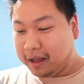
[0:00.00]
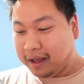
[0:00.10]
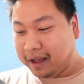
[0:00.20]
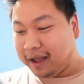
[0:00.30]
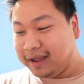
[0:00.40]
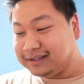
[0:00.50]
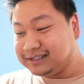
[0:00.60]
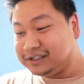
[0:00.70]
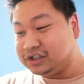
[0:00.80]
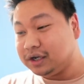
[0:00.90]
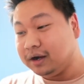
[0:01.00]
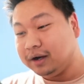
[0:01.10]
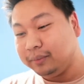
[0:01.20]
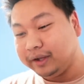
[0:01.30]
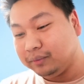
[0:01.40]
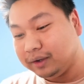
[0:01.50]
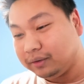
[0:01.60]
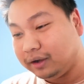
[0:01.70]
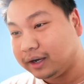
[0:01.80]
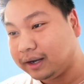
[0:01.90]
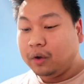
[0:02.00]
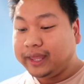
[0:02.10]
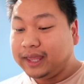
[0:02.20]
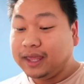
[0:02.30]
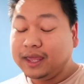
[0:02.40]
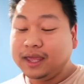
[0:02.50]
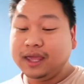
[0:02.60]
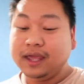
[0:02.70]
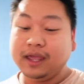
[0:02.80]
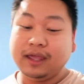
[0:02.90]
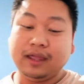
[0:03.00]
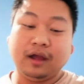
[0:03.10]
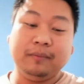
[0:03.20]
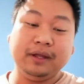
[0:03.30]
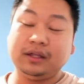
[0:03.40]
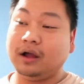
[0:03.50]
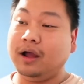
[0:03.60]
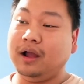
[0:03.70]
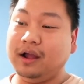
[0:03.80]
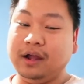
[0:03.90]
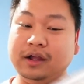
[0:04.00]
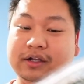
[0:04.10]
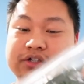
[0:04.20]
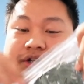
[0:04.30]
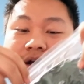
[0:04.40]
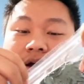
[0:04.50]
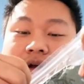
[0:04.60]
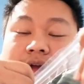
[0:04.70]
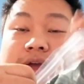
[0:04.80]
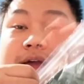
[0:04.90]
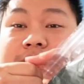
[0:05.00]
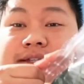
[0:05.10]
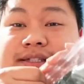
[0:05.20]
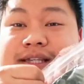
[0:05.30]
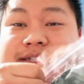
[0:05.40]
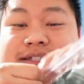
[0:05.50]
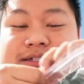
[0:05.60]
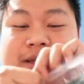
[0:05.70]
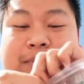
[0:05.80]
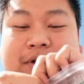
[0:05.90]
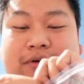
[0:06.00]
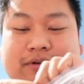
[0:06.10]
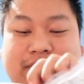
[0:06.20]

Yeah. It's a shirt. Wait, wait, hold on. Wait. Oh my gosh. Uh, is this the per?